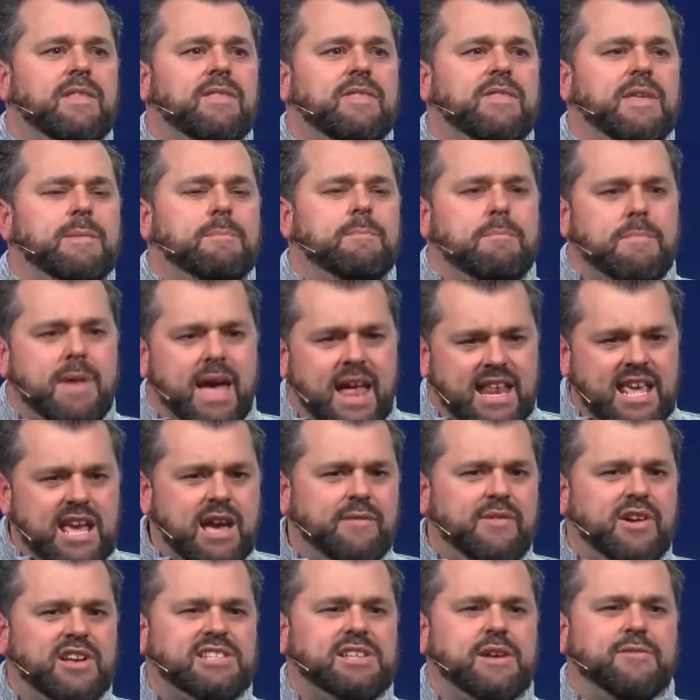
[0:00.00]
that many
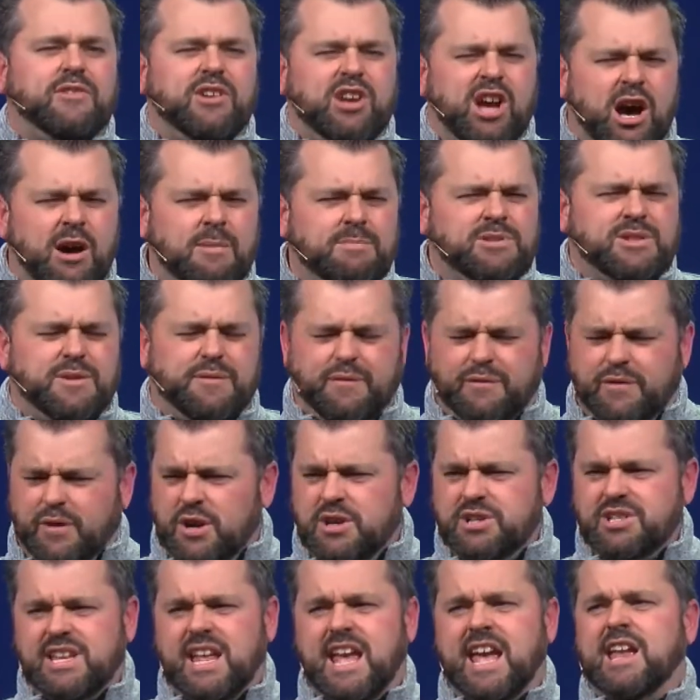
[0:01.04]
of us have come to
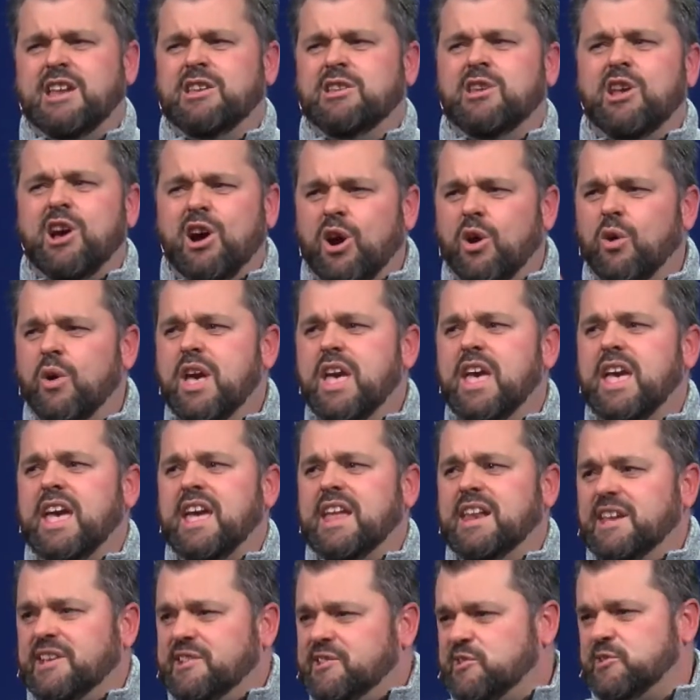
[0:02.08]
firsthand know
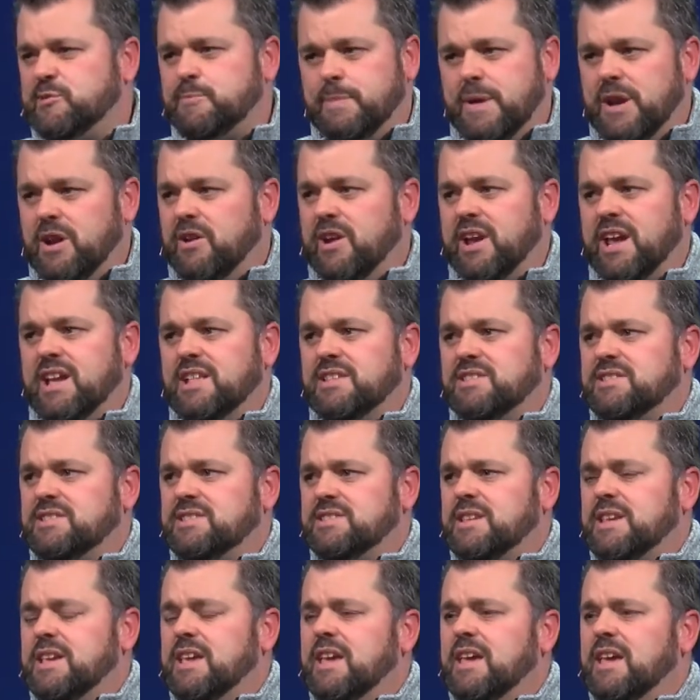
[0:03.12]
and
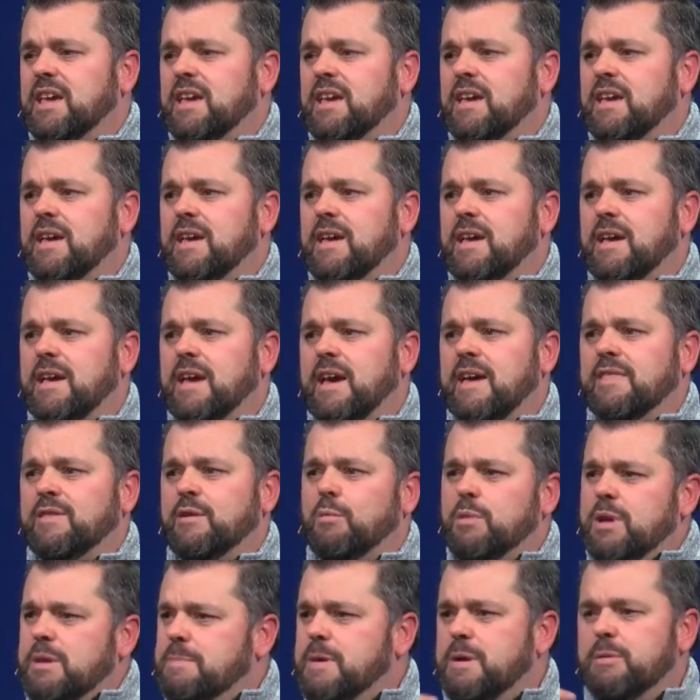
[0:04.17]
experience. And that
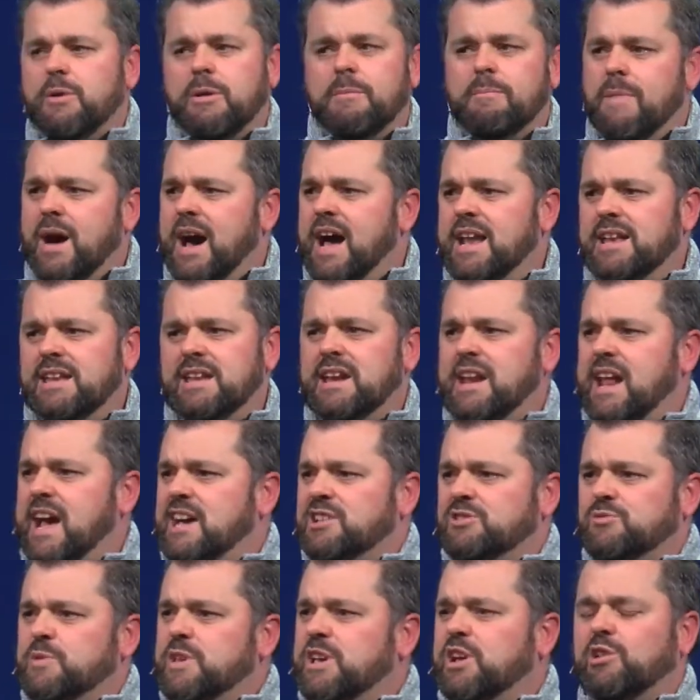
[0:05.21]
we'd be reminded
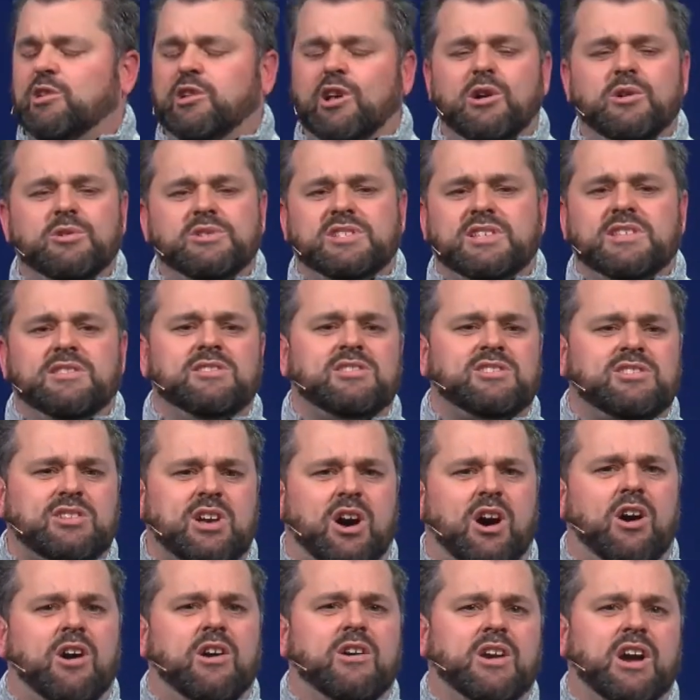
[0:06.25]
as we close in
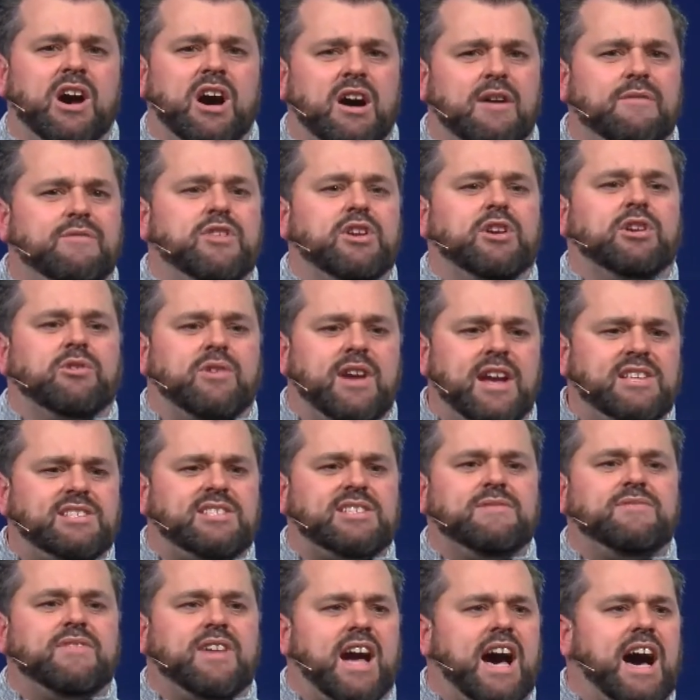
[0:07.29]
song of the grace
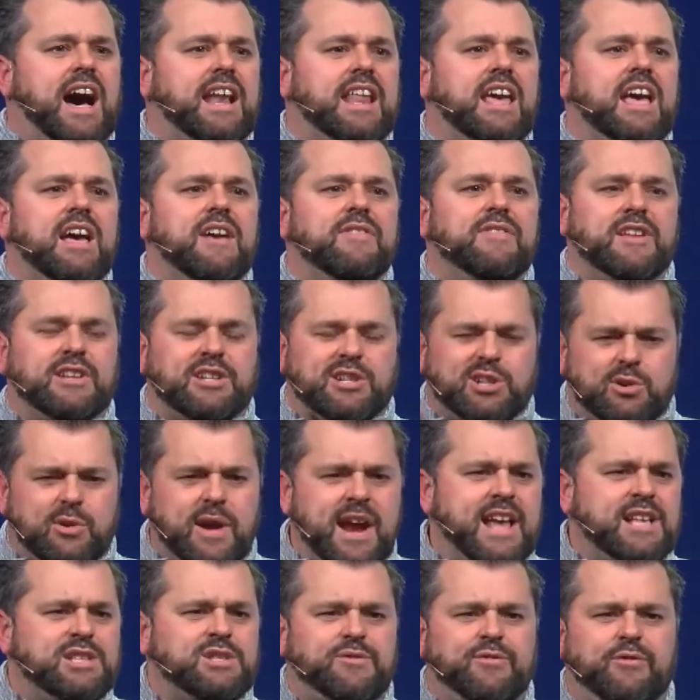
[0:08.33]
of God that
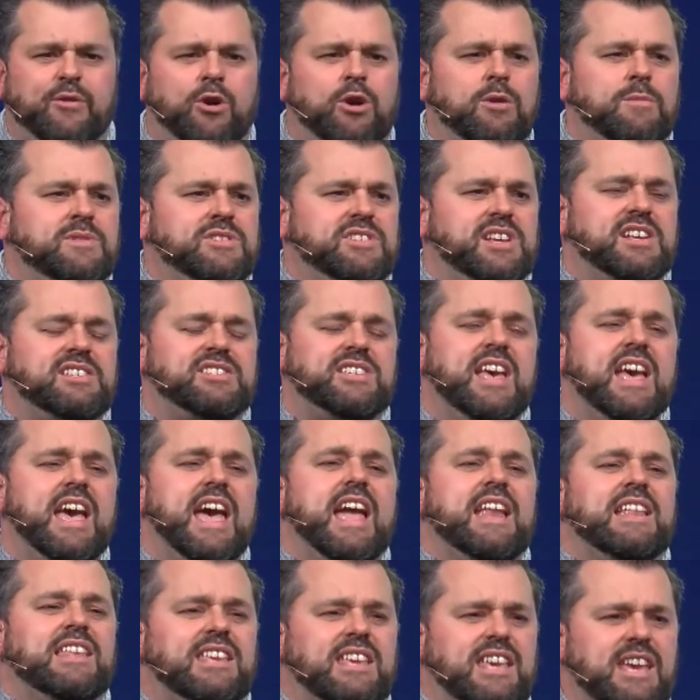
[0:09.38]
transforms us
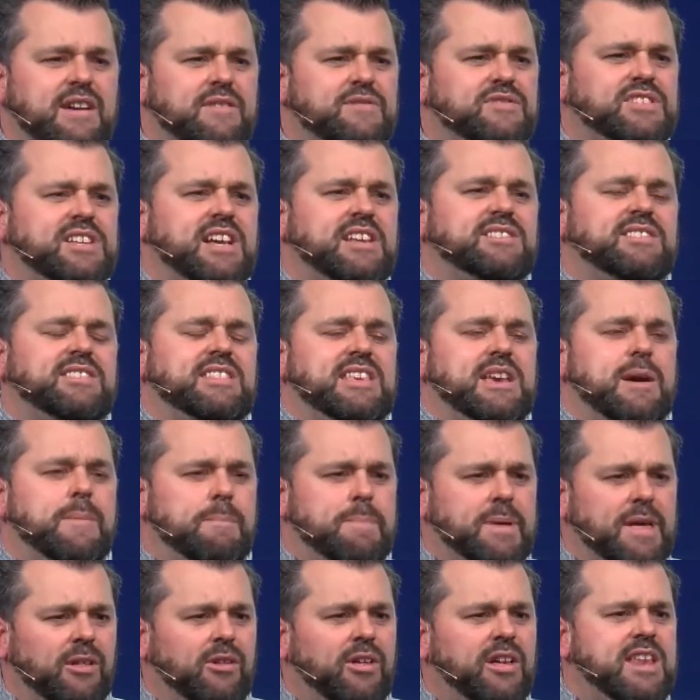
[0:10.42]
and gives us the
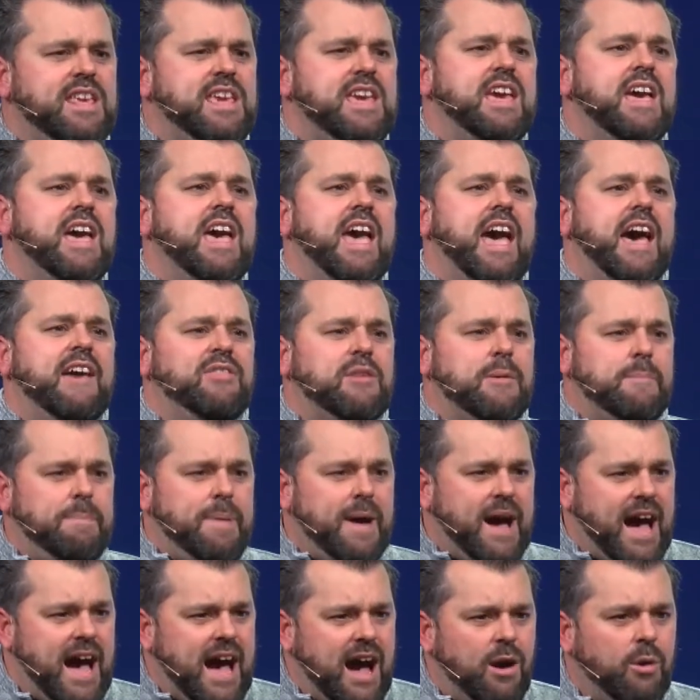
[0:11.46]
ability and the
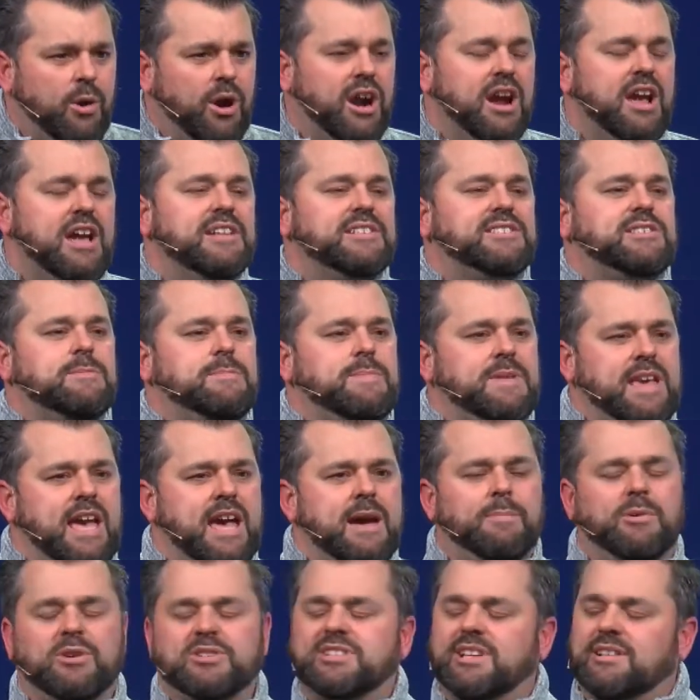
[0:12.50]
power to be
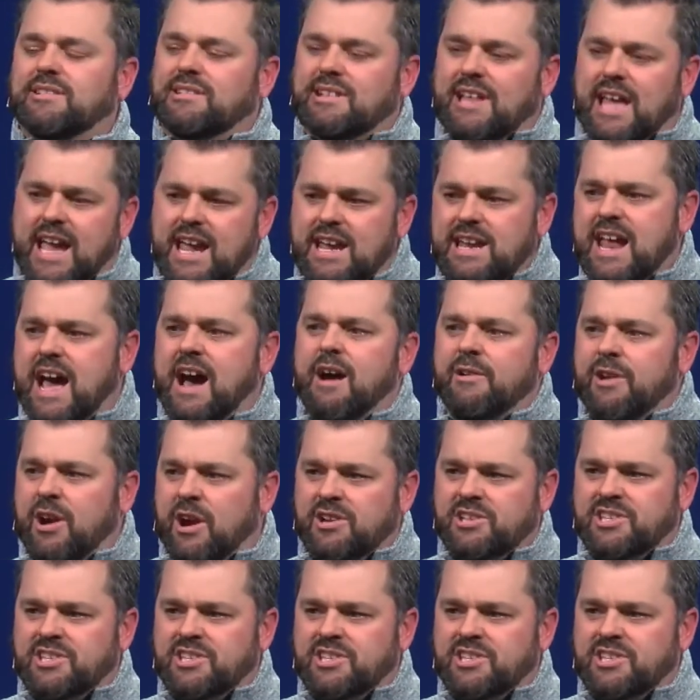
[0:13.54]
able to lay down our